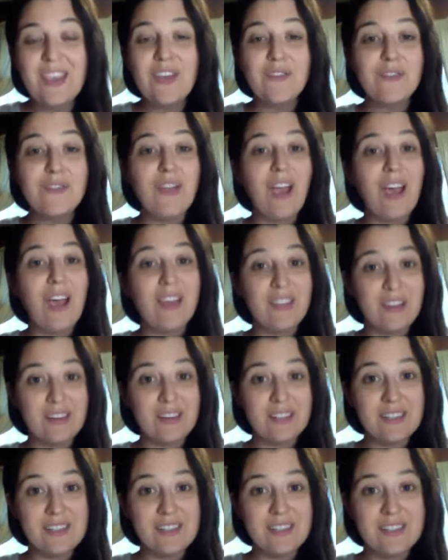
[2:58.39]
For
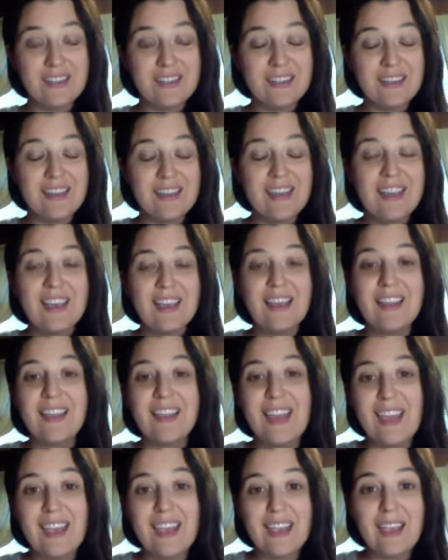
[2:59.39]
others,
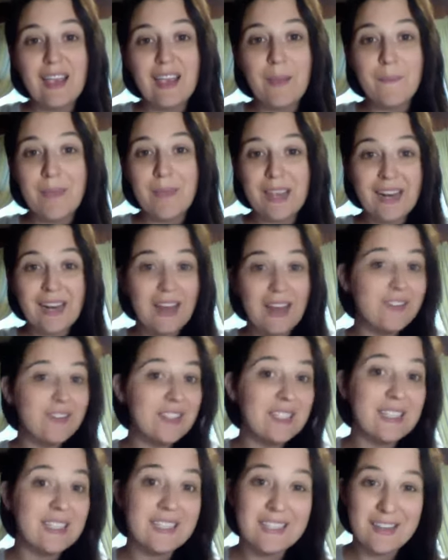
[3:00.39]
they may have to
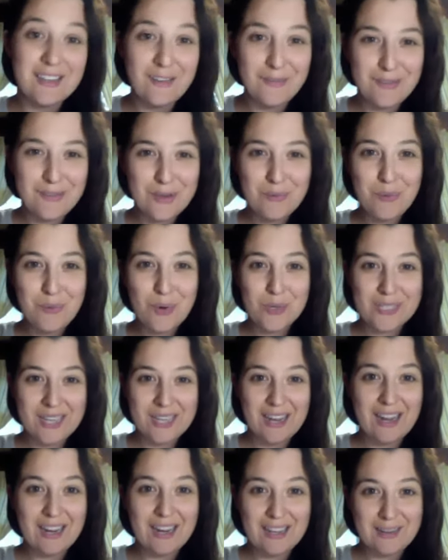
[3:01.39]
listen a few more
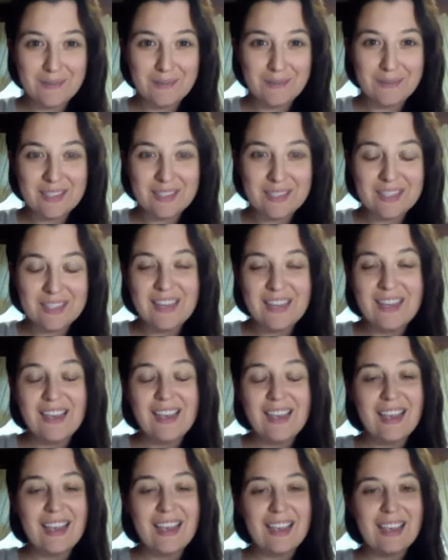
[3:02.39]
times
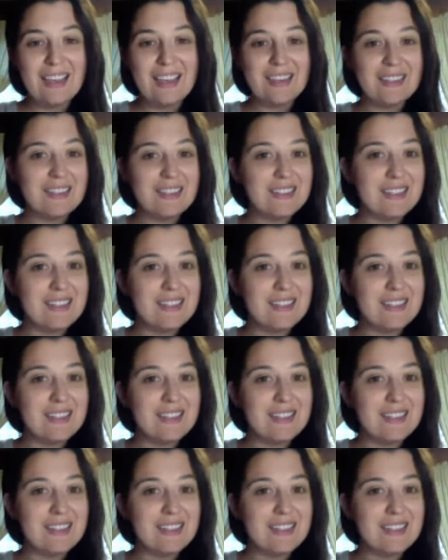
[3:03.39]
and